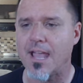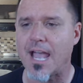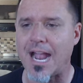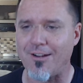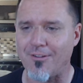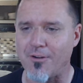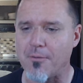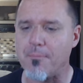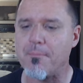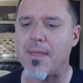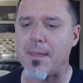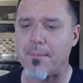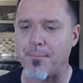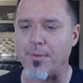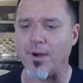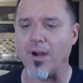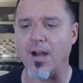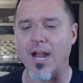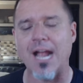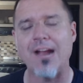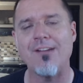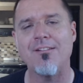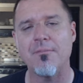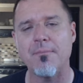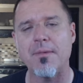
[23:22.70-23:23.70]
I
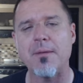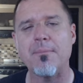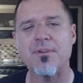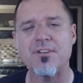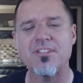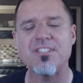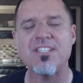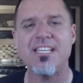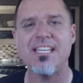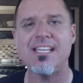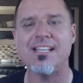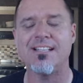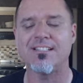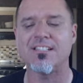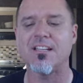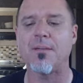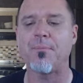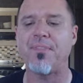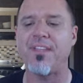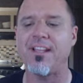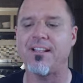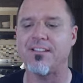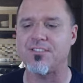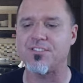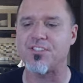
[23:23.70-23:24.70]
remember I remember seeing
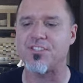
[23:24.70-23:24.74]
something